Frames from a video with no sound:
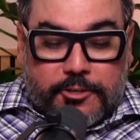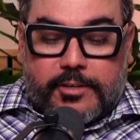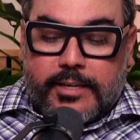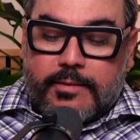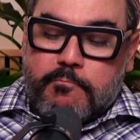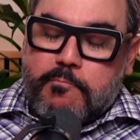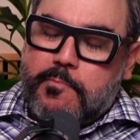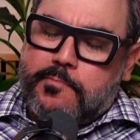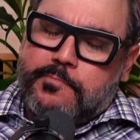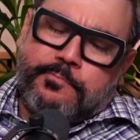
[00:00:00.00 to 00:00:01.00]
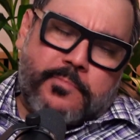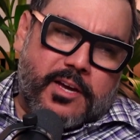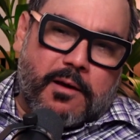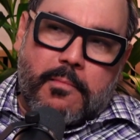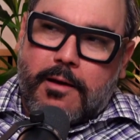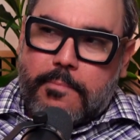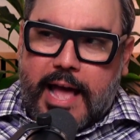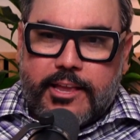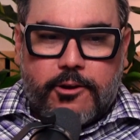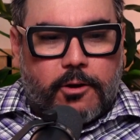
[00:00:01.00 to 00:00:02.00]
you can pick them up
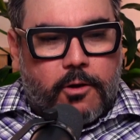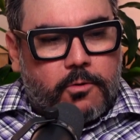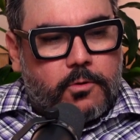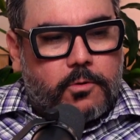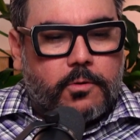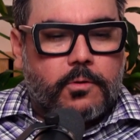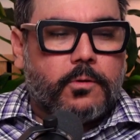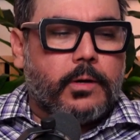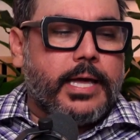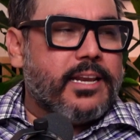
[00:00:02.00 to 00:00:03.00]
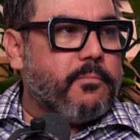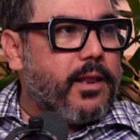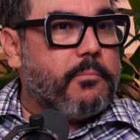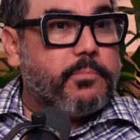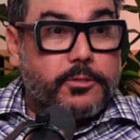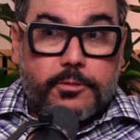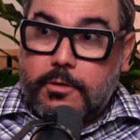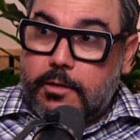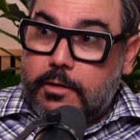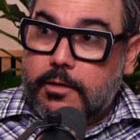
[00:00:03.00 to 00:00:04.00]
at your local independent
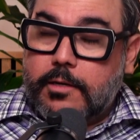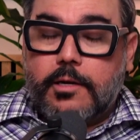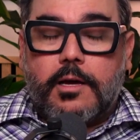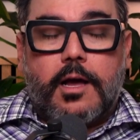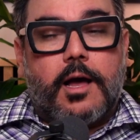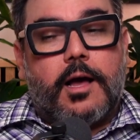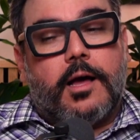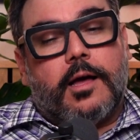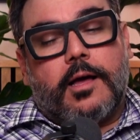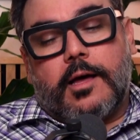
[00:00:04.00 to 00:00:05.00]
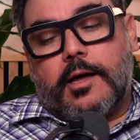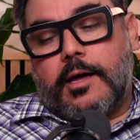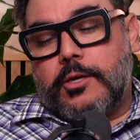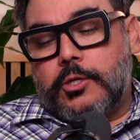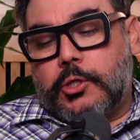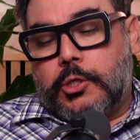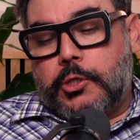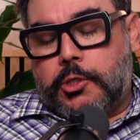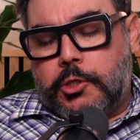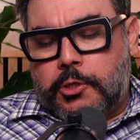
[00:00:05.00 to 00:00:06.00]
bookstore.
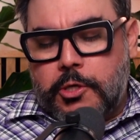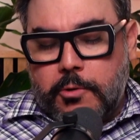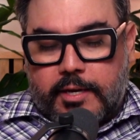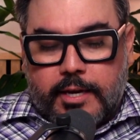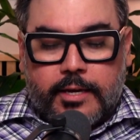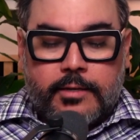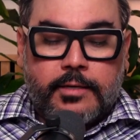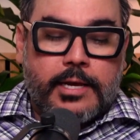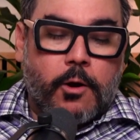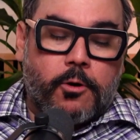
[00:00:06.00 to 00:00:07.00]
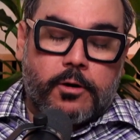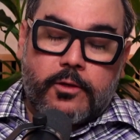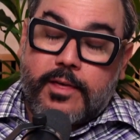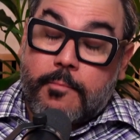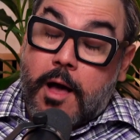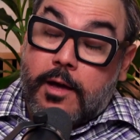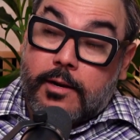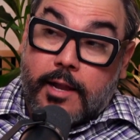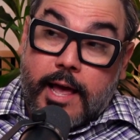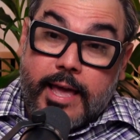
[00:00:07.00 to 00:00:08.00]
You can order them
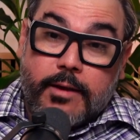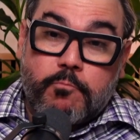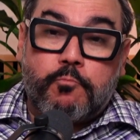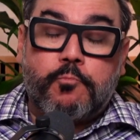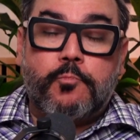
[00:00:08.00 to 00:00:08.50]
online.